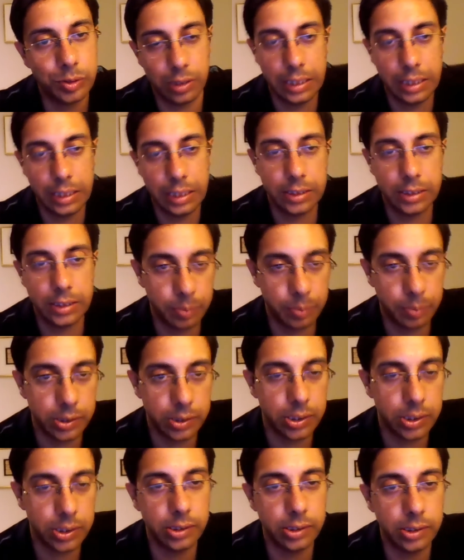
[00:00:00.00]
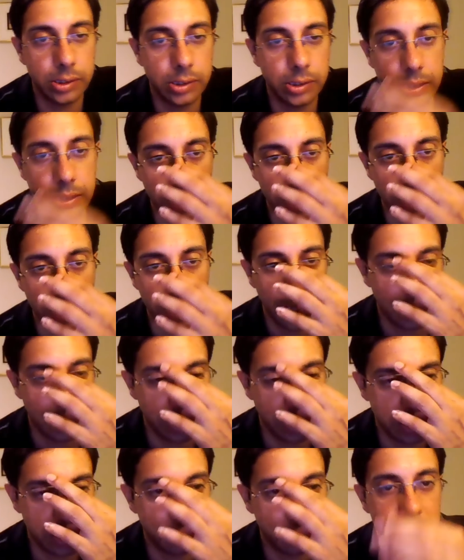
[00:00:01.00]
percentage %d, this
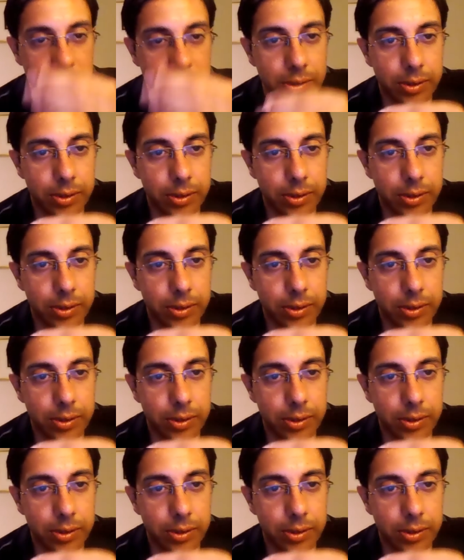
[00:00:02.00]
means